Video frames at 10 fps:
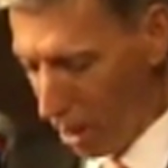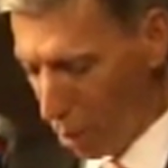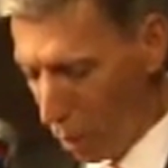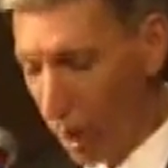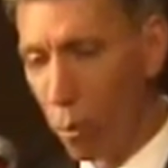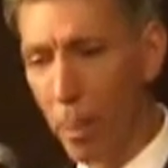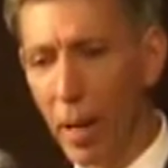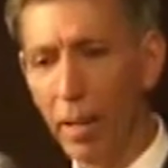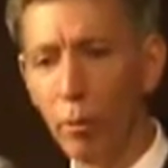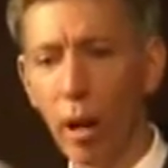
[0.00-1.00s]
Red
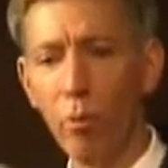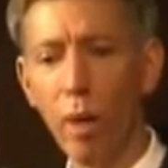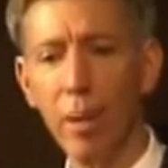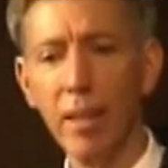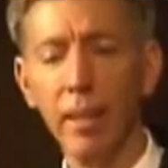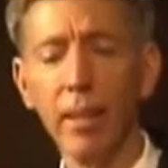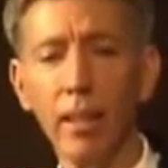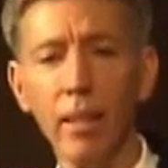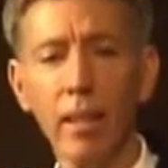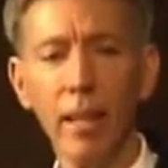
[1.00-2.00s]
ribbon,
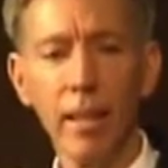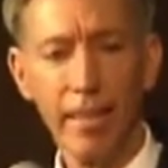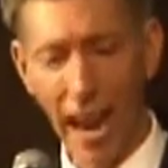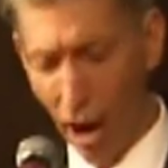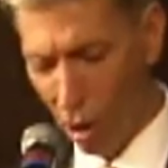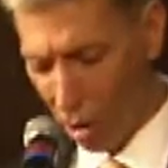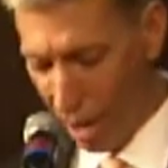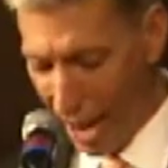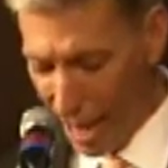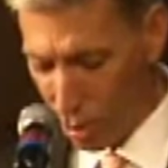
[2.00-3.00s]
terror,
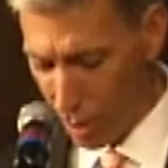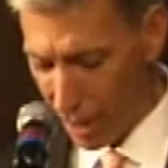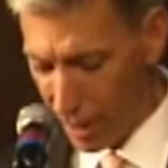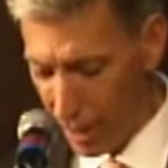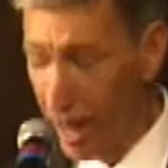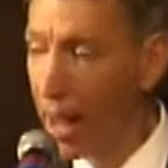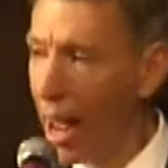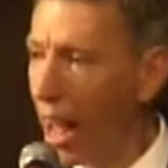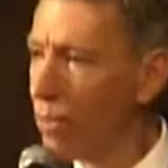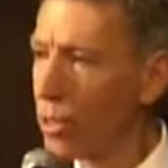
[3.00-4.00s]
hatred,
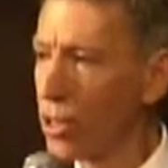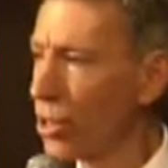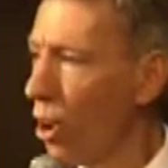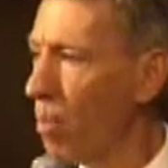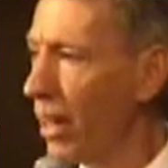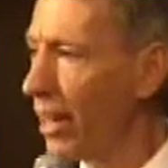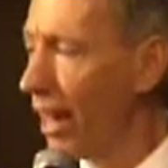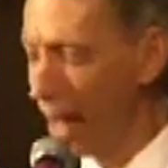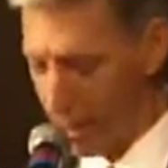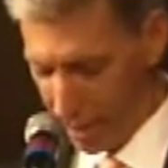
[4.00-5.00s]
and so many
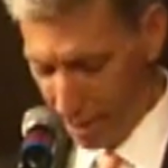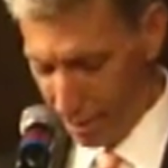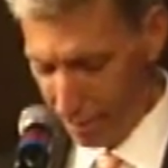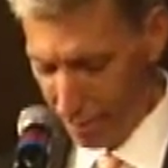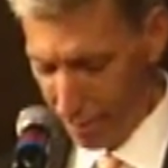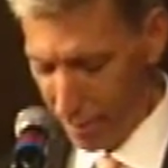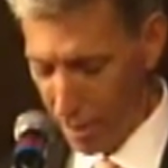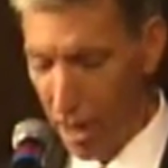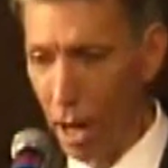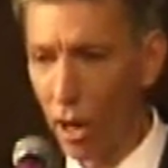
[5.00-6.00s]
dead.
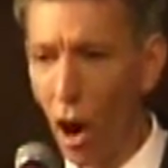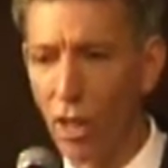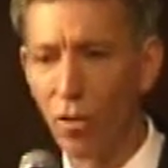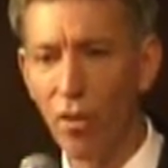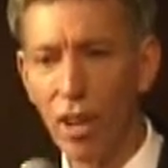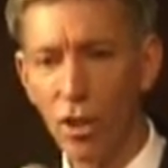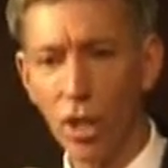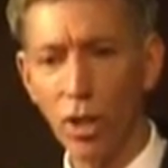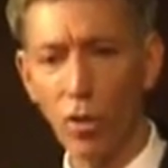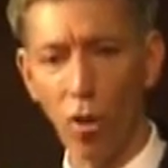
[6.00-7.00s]
God's
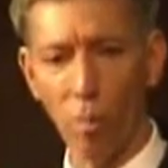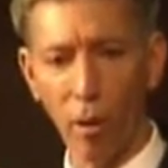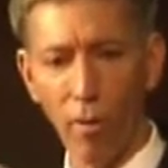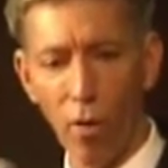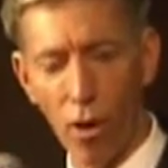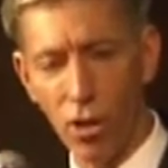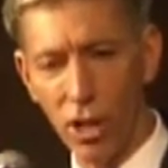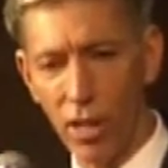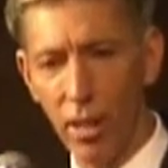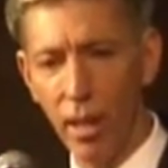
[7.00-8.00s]
vengeance for
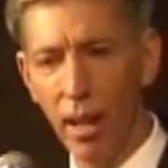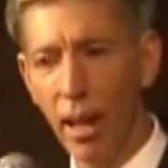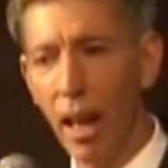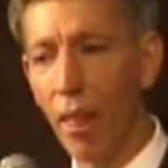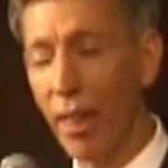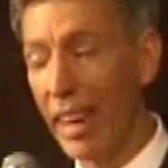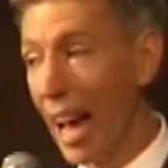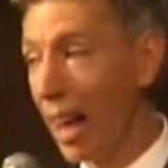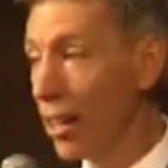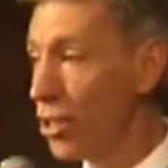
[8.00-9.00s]
perversion,
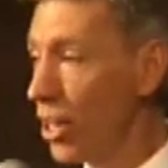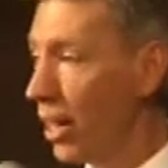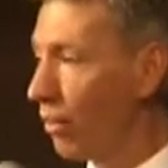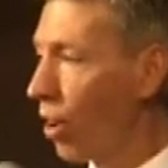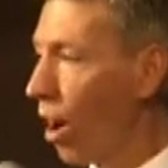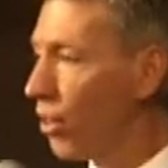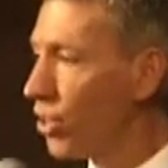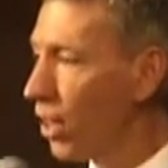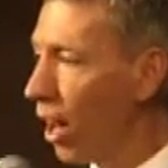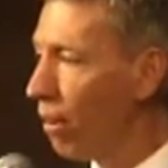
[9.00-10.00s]
theology of
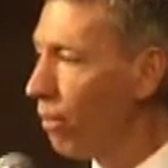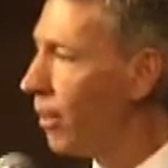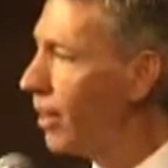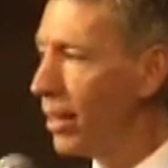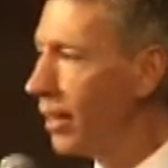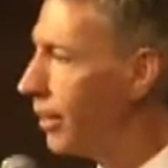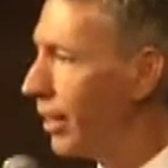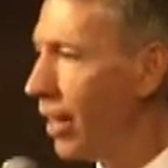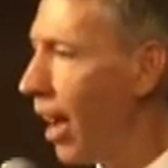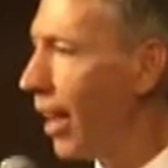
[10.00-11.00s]
God's love
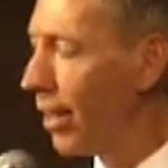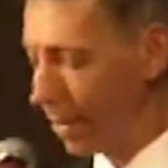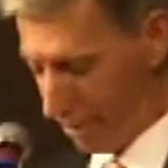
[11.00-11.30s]
denied.